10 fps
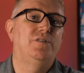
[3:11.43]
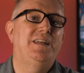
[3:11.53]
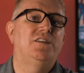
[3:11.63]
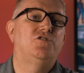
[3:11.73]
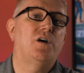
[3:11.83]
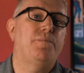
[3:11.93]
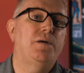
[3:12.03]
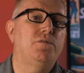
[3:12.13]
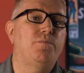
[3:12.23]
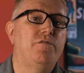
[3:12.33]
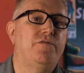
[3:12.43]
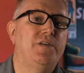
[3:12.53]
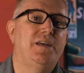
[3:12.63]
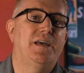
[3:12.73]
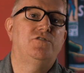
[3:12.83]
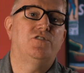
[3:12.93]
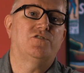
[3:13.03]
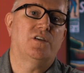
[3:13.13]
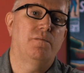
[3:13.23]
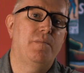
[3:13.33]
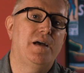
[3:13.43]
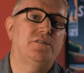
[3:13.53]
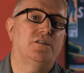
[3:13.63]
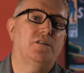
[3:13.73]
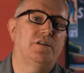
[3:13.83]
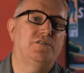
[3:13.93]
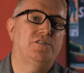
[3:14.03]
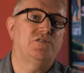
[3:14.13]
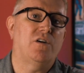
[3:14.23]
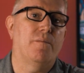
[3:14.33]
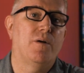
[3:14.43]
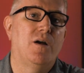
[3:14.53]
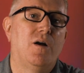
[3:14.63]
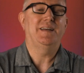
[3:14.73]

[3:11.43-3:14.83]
You need to jump in with both feet and just commit to learning C sharp.